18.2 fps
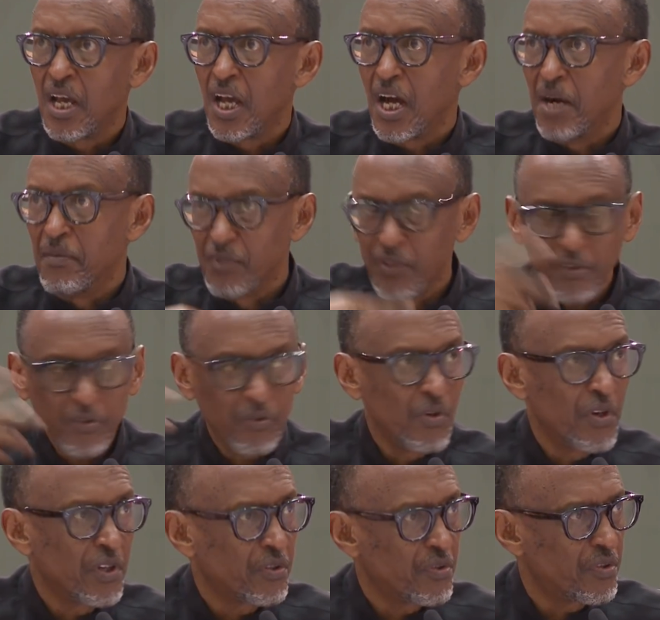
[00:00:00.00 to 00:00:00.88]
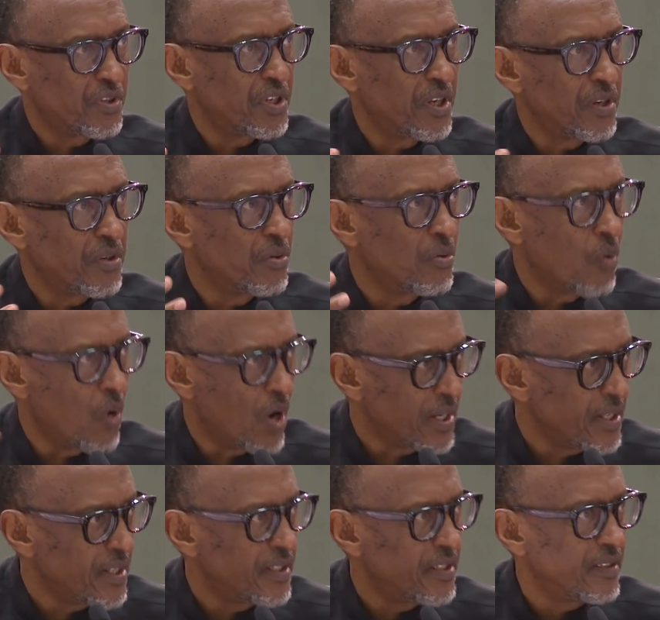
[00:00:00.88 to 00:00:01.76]
I'm not going to tell you
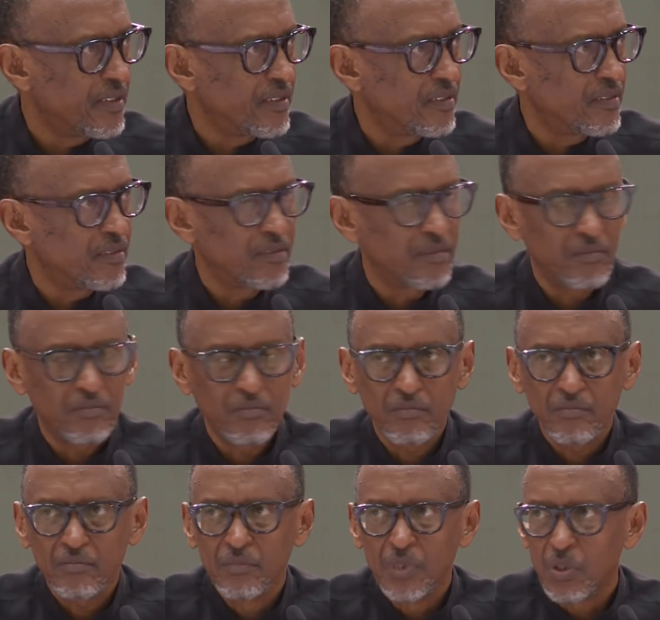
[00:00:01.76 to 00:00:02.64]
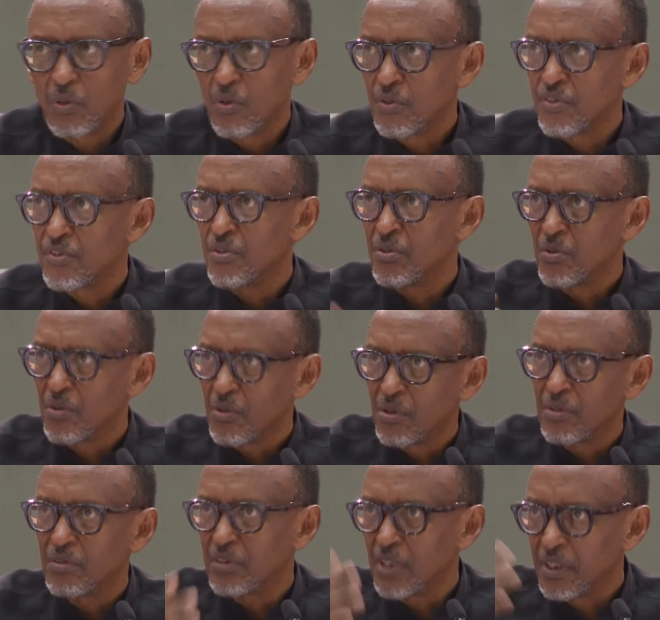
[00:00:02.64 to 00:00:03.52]
what, because you
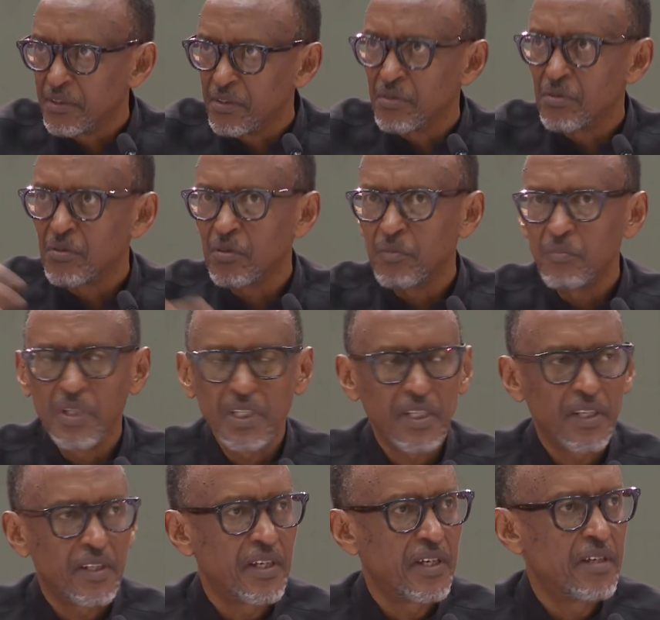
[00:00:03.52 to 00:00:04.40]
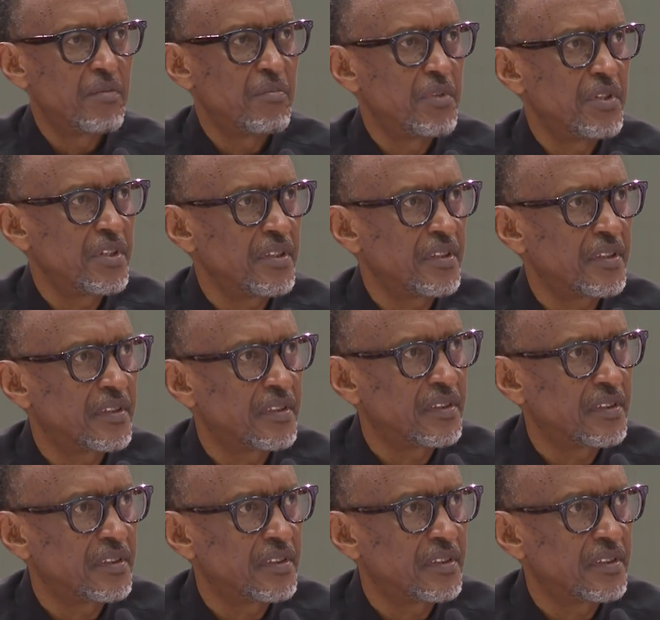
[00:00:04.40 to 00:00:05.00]
know, and you know better than me,